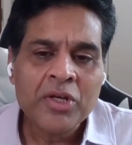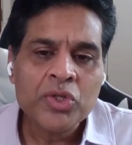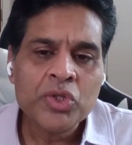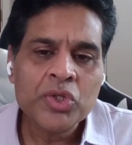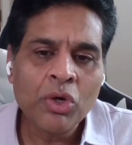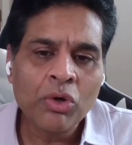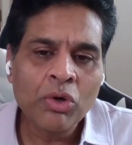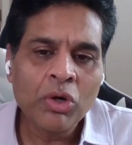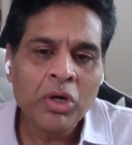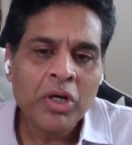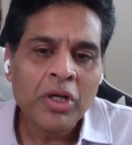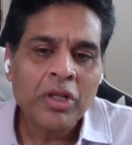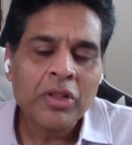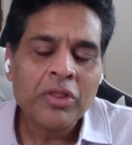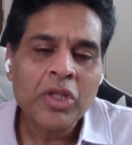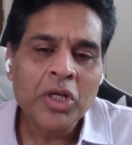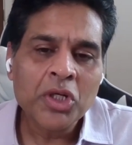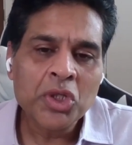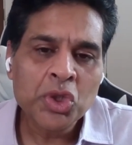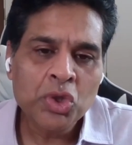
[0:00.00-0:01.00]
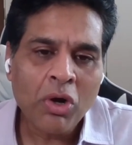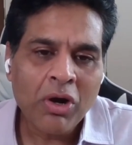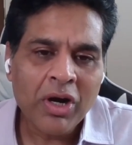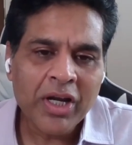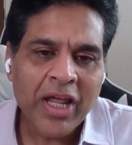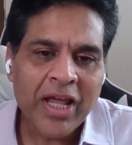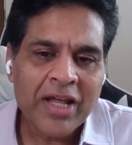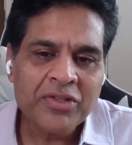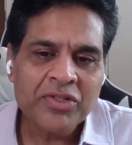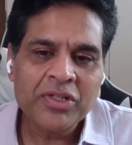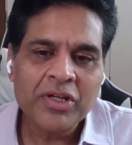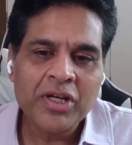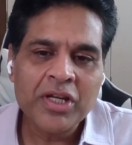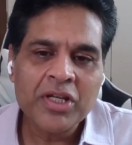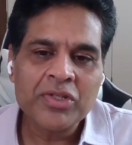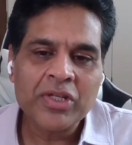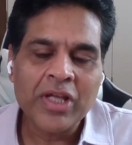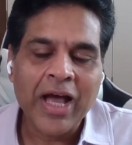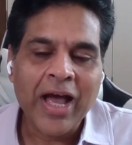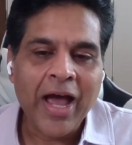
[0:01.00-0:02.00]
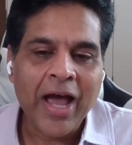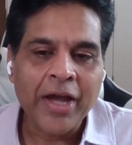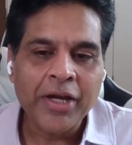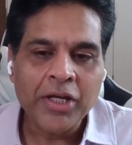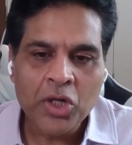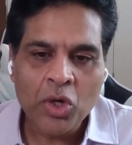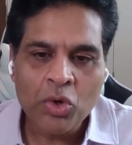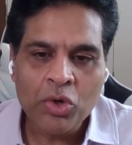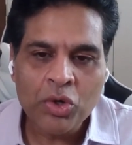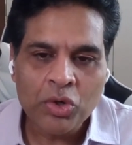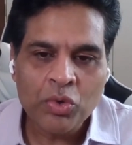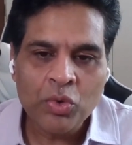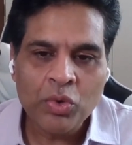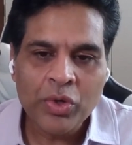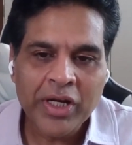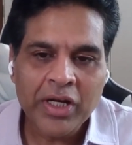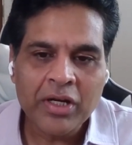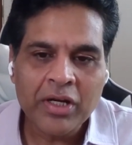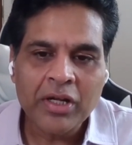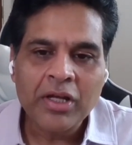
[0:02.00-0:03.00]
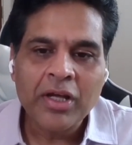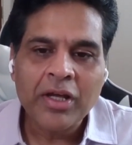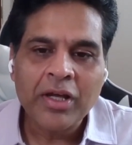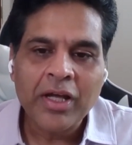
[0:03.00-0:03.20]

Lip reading: So the short answer is I don't do it.